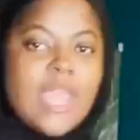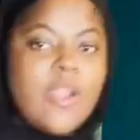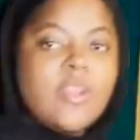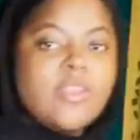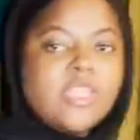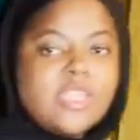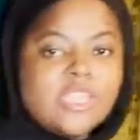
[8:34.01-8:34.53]

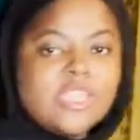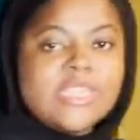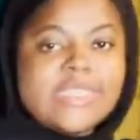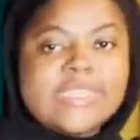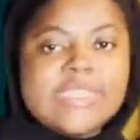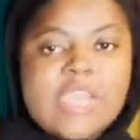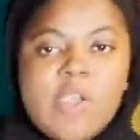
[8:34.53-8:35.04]
Here are the
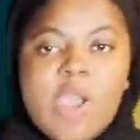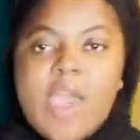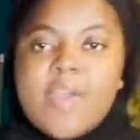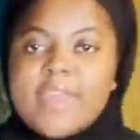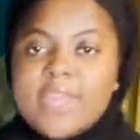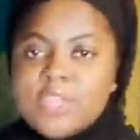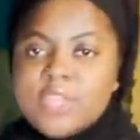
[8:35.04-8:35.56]
jeans, here are
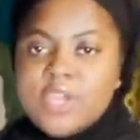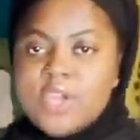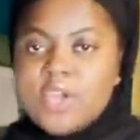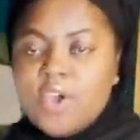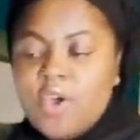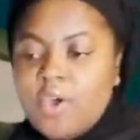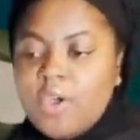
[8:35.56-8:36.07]
how they look
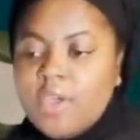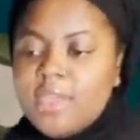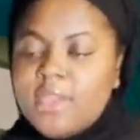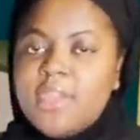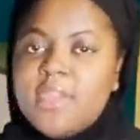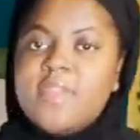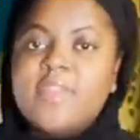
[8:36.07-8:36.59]

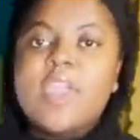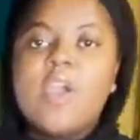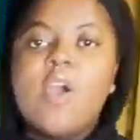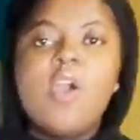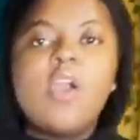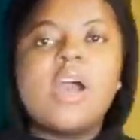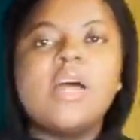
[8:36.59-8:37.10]
on. They
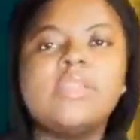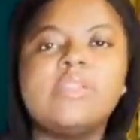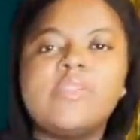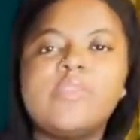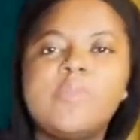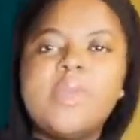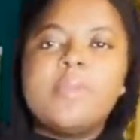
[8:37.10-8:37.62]
are a
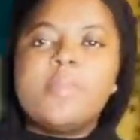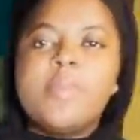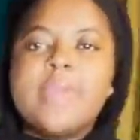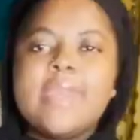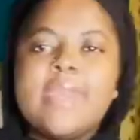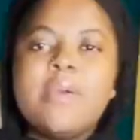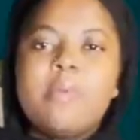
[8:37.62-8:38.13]
little bit
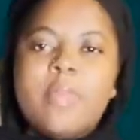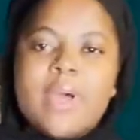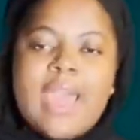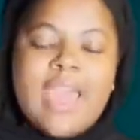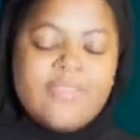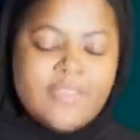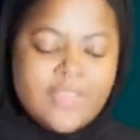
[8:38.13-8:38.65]
big,
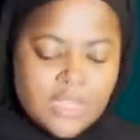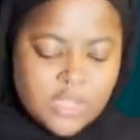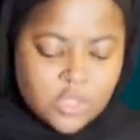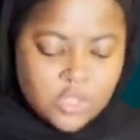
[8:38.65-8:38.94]
but I feel like